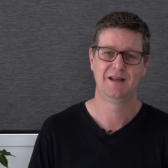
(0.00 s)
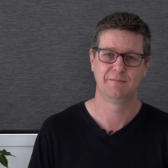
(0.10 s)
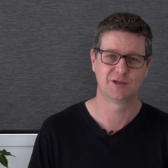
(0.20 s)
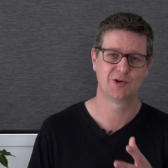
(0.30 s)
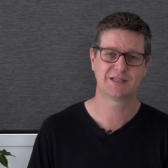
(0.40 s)

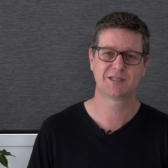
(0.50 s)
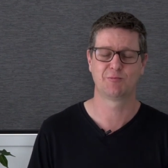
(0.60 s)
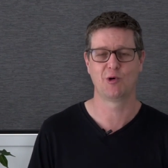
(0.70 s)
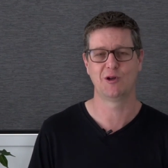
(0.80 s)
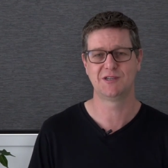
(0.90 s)
But trust the
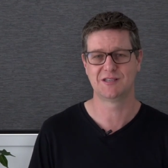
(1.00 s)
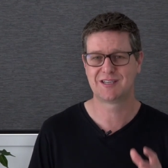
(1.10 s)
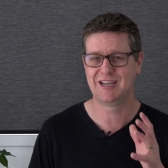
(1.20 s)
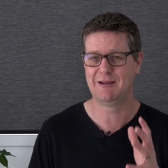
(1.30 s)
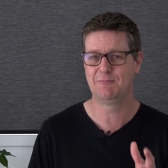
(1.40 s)
process.
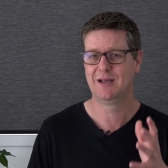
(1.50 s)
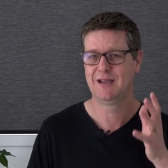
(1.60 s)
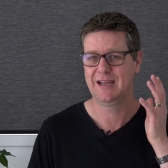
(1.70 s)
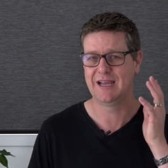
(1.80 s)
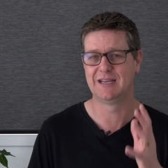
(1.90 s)
Keep
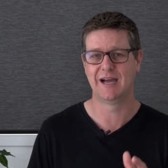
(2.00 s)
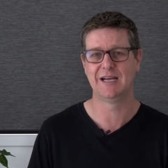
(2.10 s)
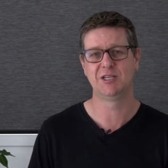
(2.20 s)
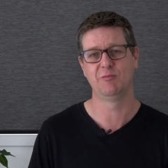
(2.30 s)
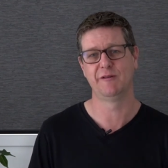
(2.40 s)

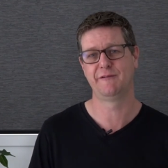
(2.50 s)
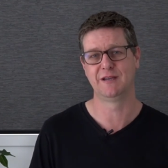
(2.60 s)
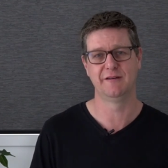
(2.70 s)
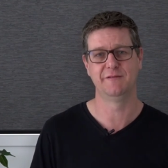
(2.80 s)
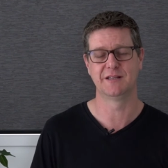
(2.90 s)
engaging with
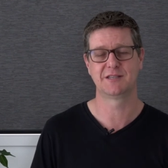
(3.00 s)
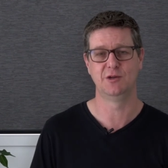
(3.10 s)
forgiveness,